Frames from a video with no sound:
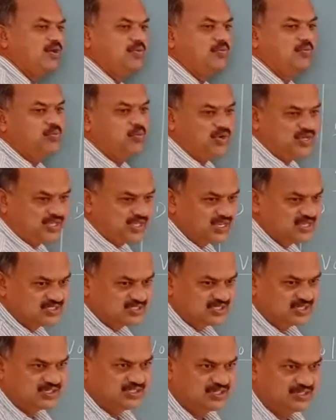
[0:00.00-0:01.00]

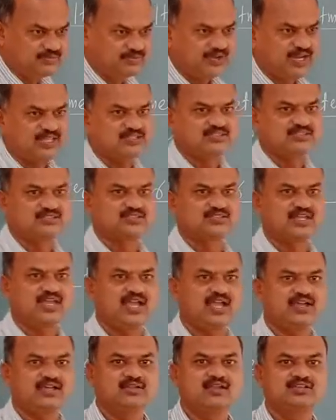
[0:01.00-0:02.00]
potential difference
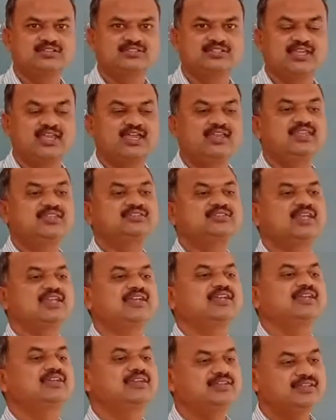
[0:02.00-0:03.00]
across any
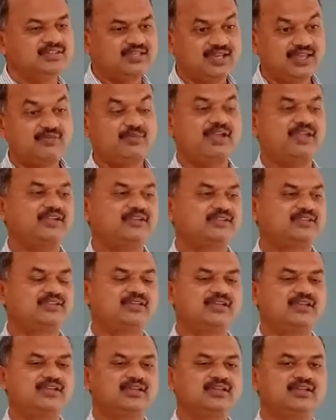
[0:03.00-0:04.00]
circuit element
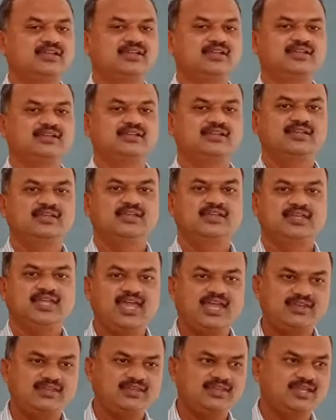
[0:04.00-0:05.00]
in
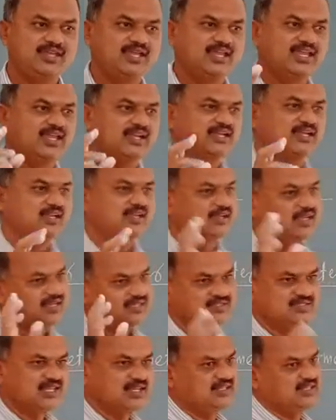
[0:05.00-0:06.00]
an
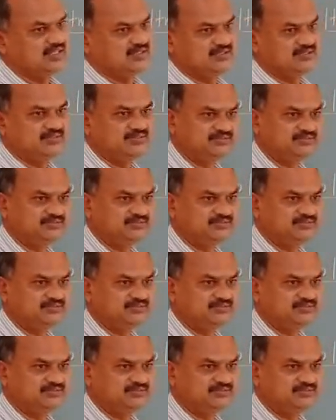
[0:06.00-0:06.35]
electrical circuit.